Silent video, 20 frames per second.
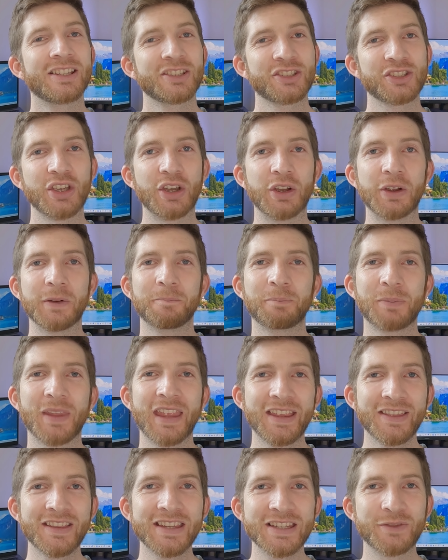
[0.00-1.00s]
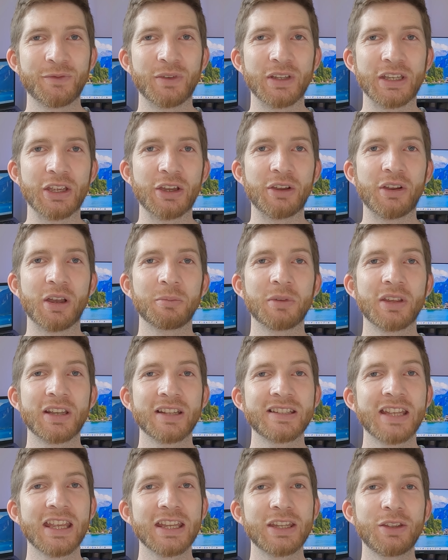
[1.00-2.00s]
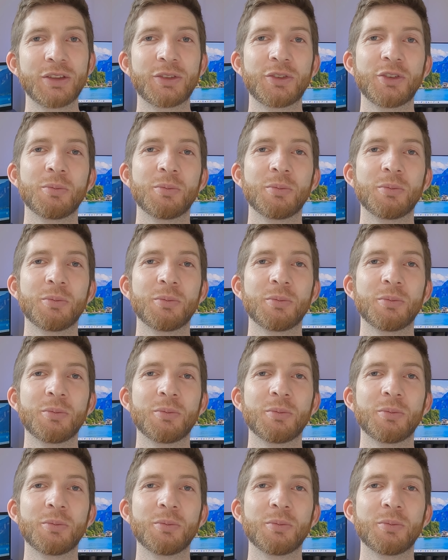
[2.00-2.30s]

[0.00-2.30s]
So, in this video, I'm going to take you